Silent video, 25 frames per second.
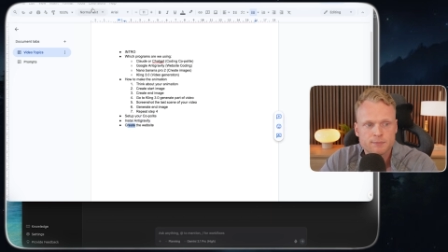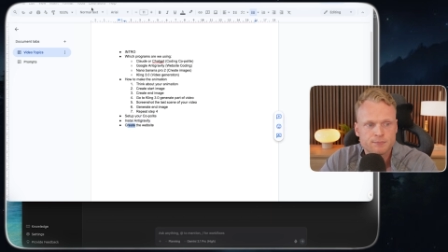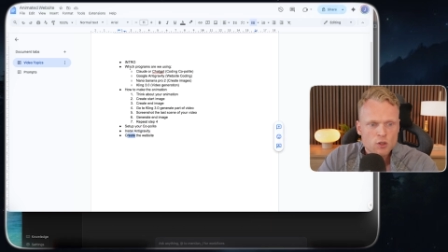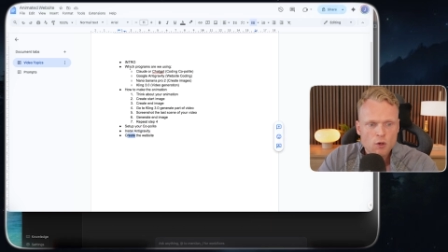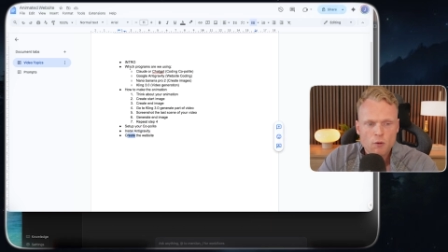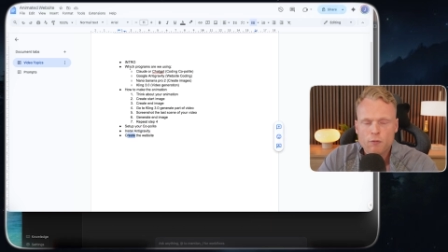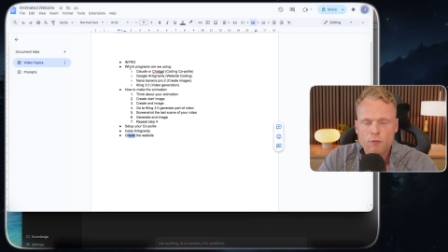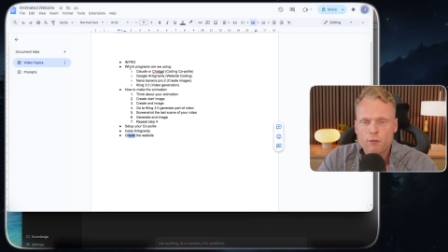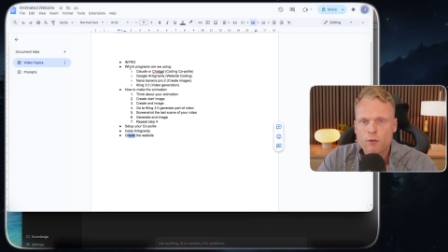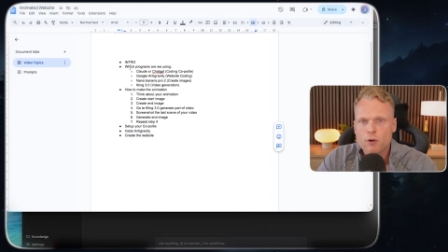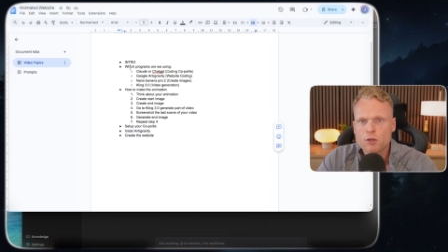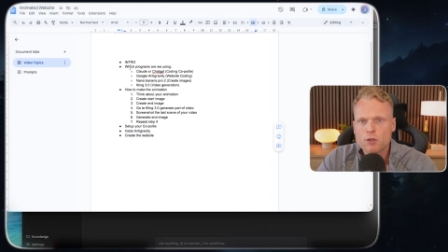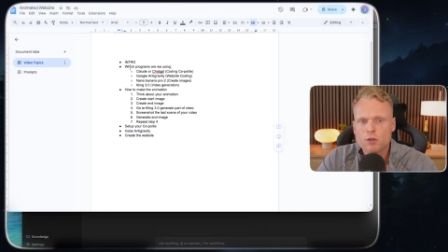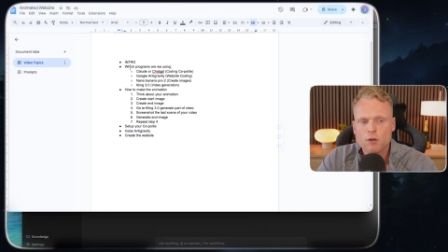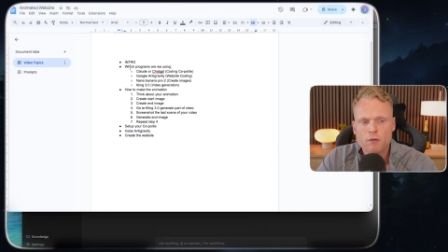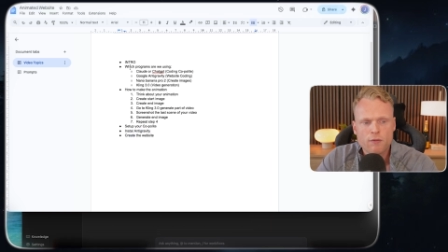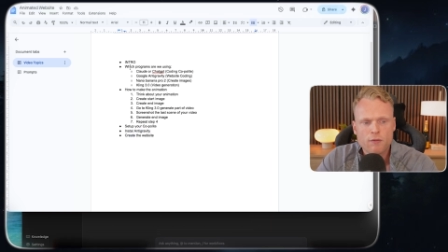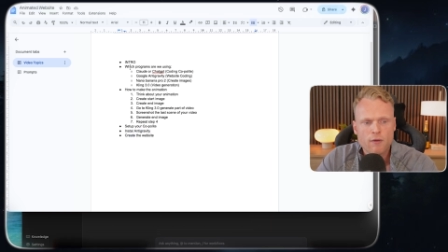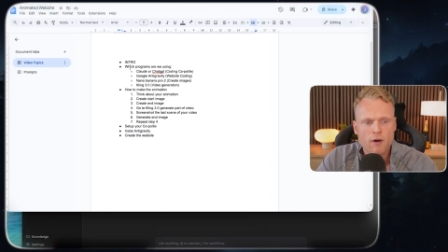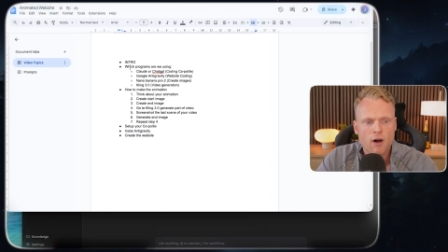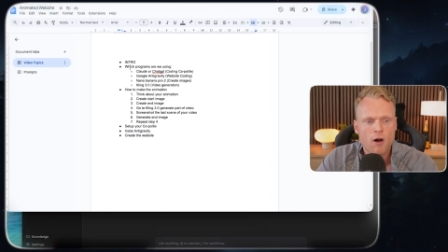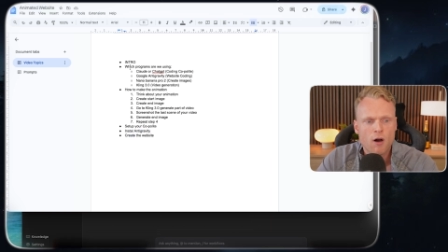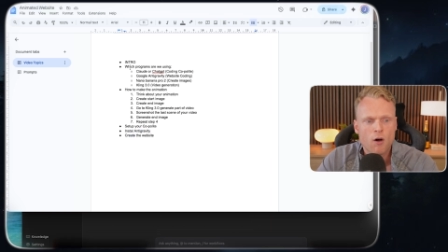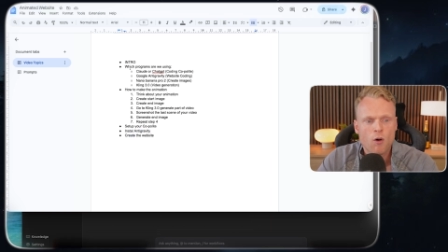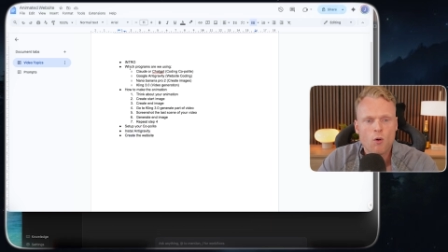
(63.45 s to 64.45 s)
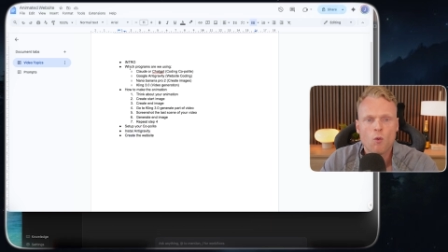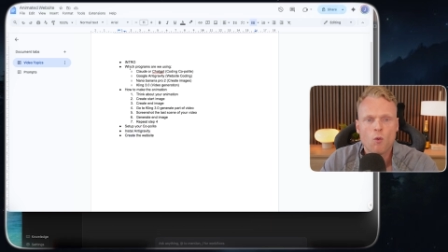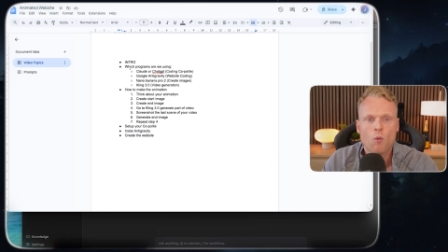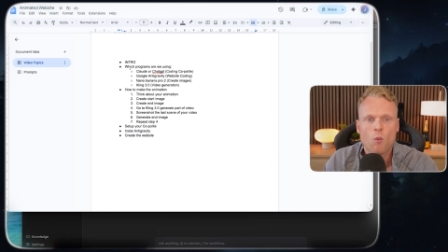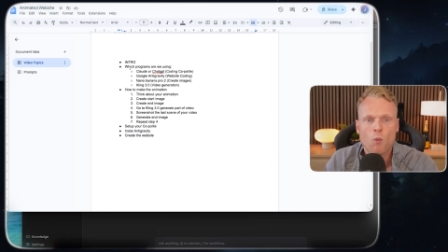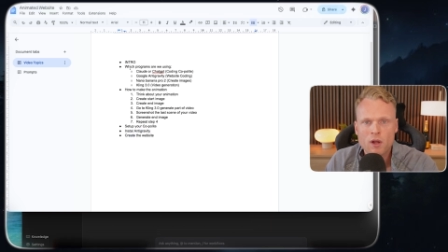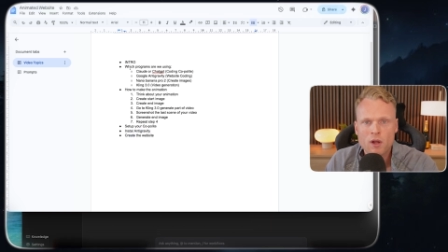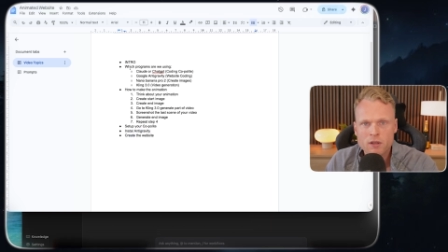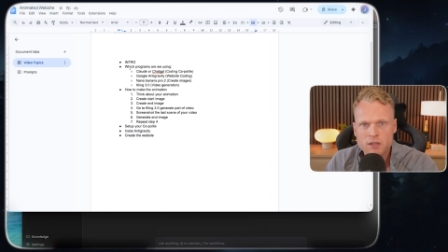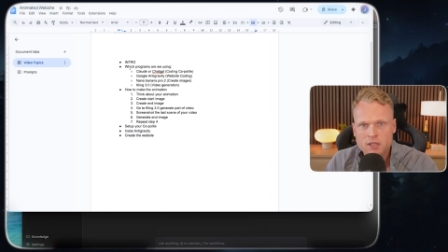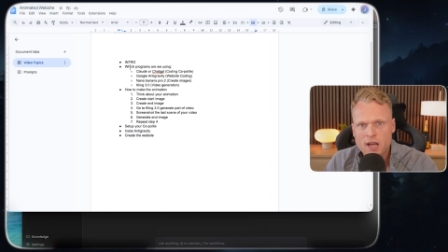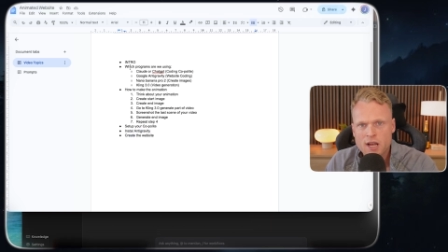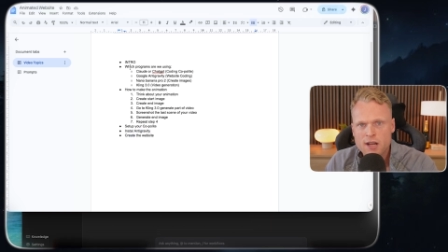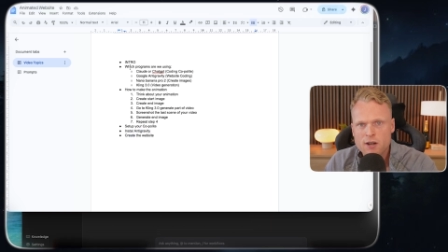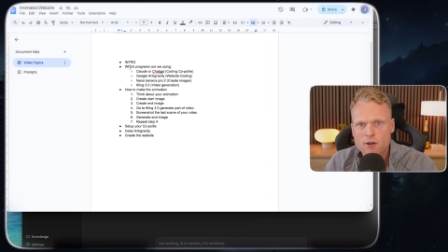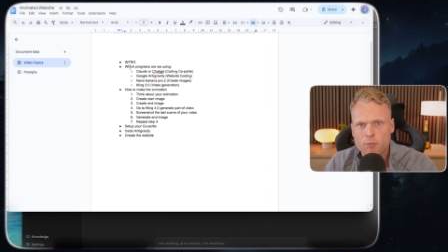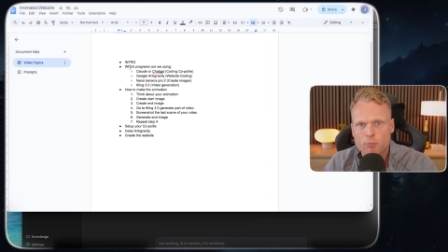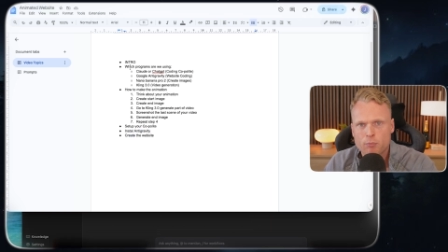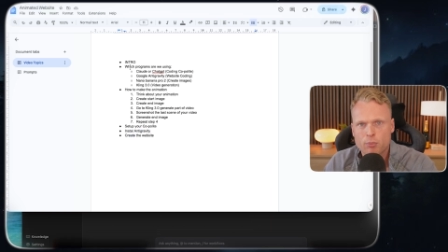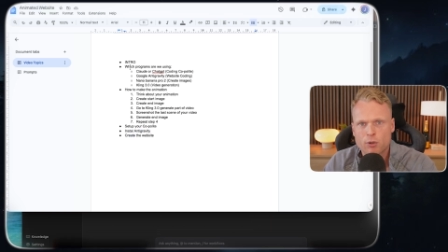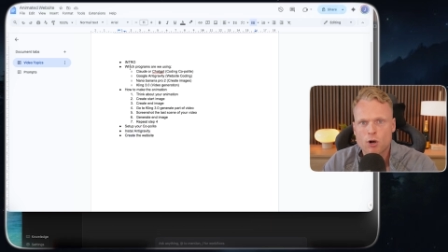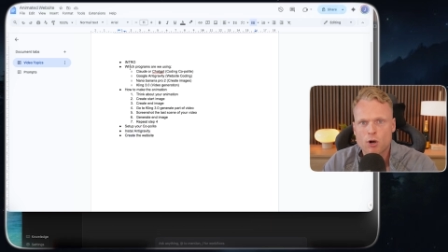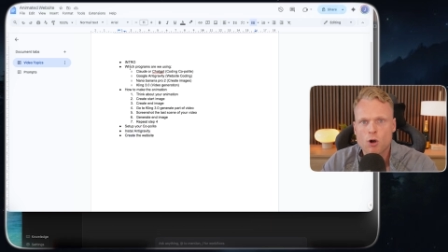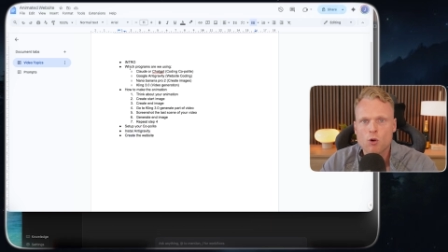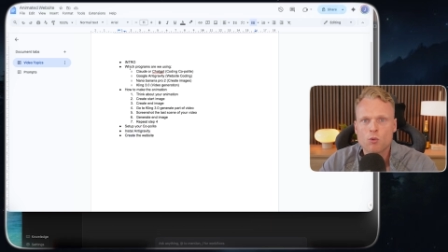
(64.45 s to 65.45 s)
So first of all, what kind
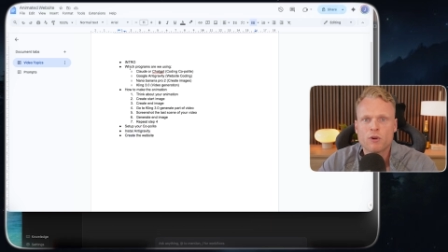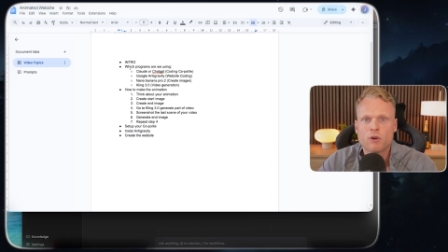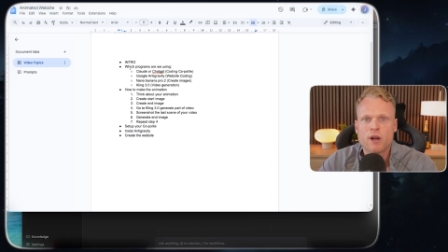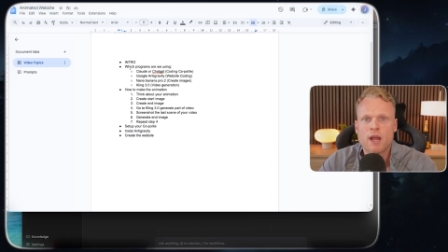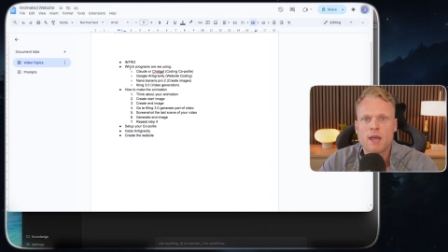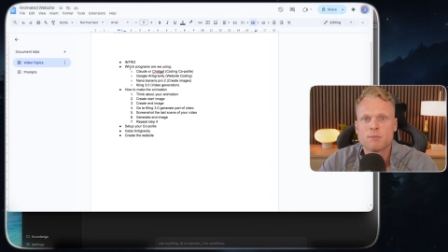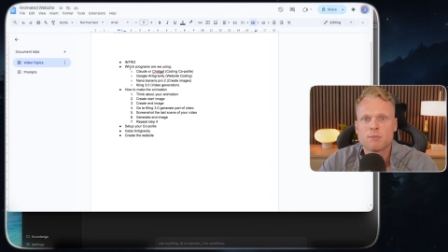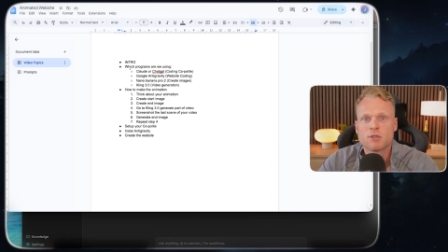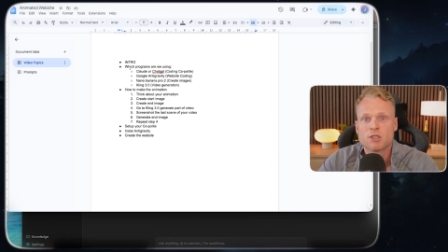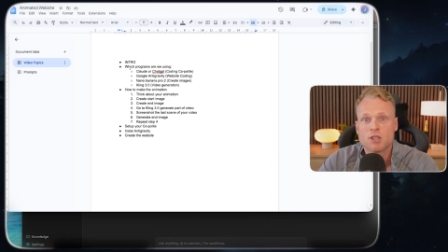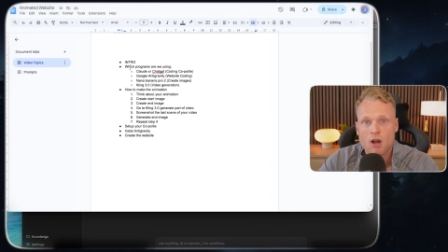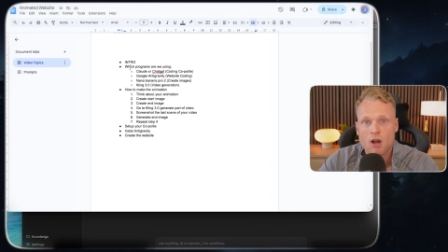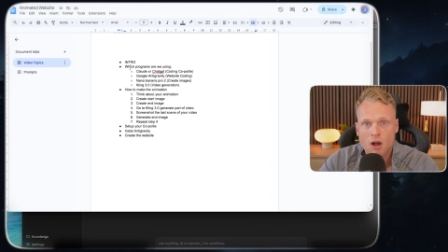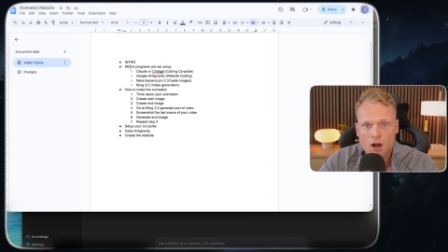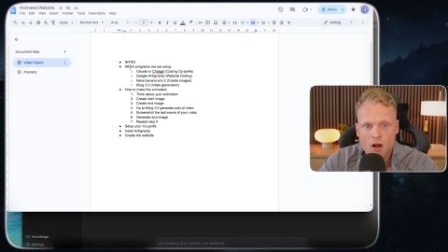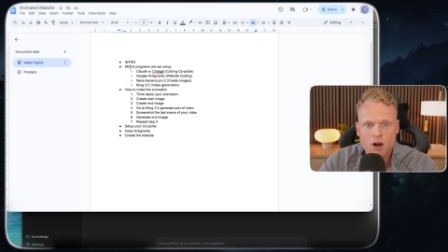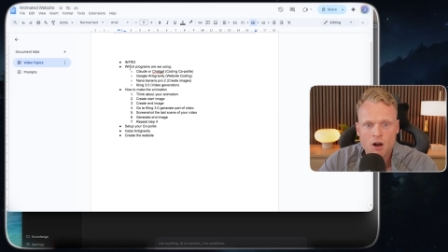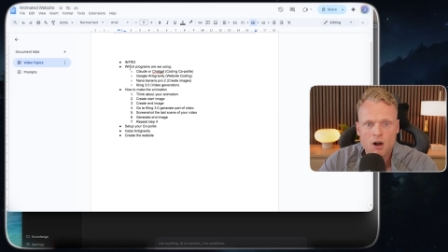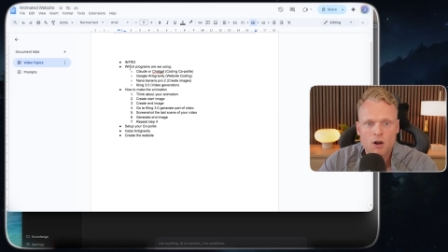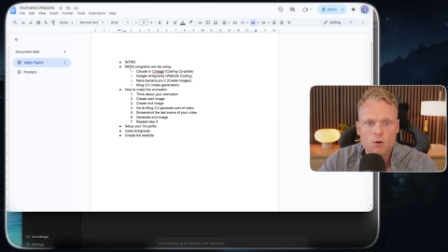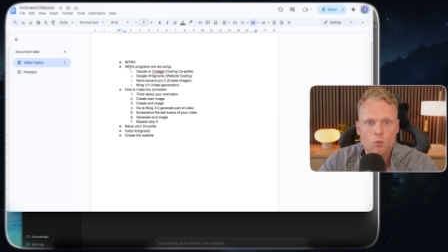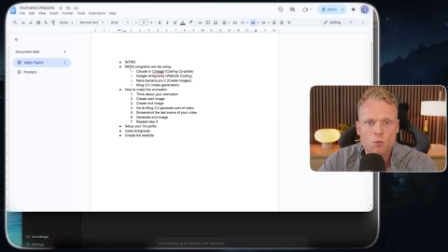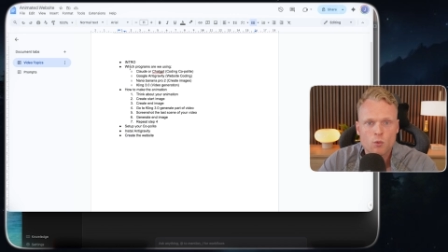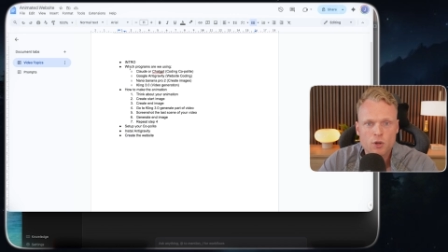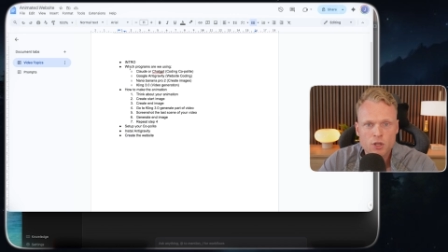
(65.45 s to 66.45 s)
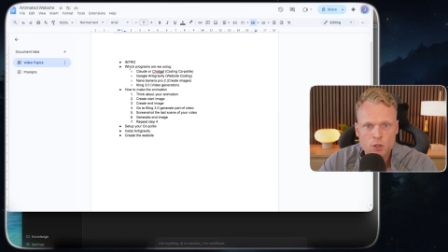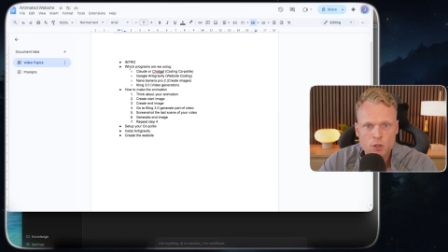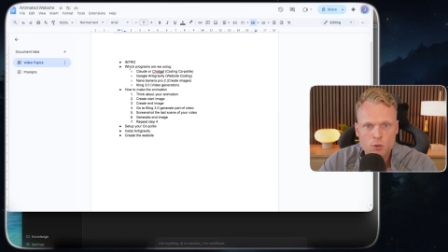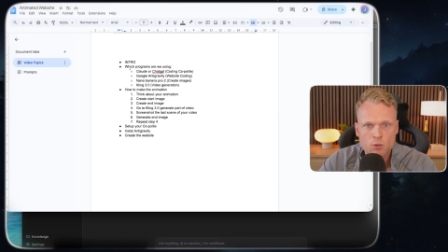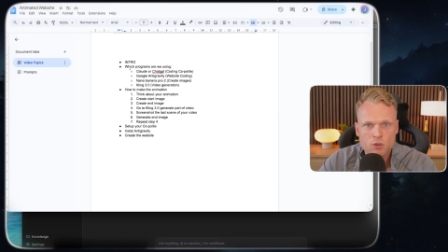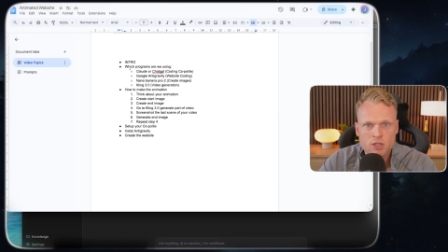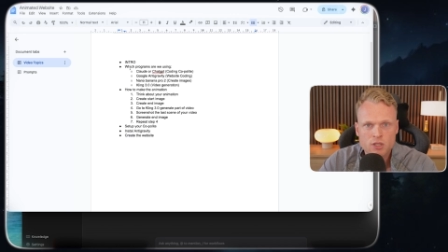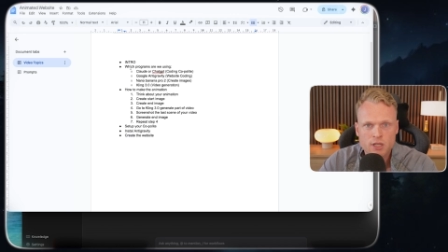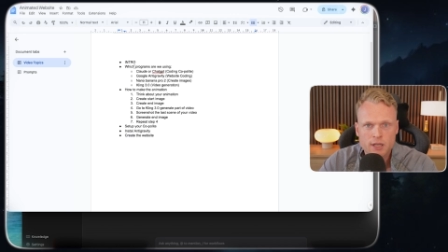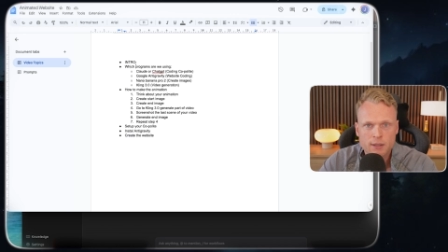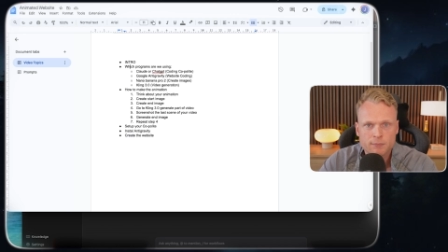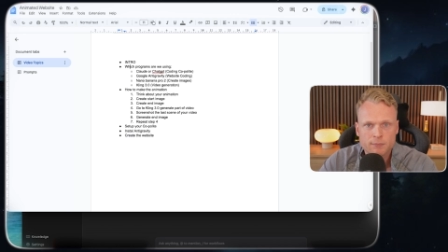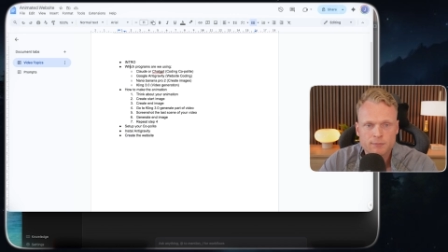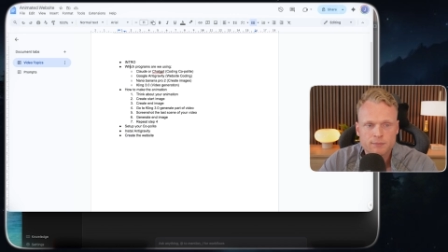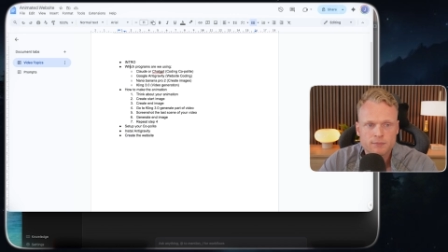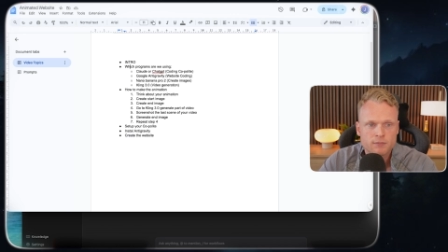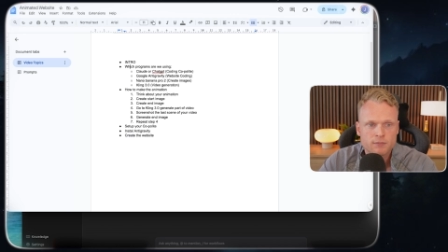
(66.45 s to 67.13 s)
of programs are we using?